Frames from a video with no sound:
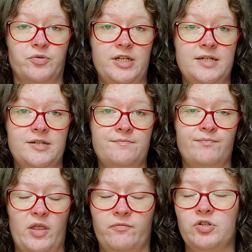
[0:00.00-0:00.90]
predicted,
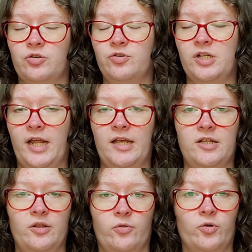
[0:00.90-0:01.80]
it returned in
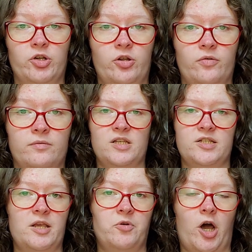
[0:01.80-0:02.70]
1832. The
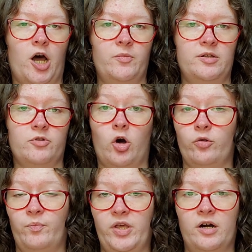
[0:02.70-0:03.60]
same comet,
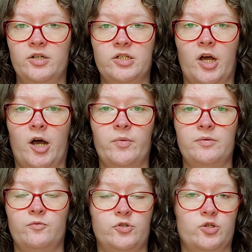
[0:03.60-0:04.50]
called Biela's
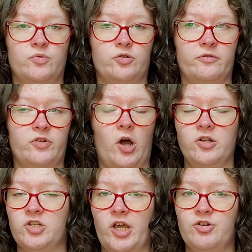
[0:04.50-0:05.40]
comet, was observed
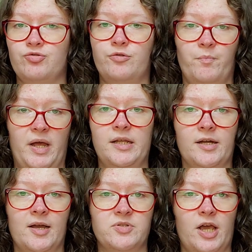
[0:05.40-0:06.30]
on schedule many times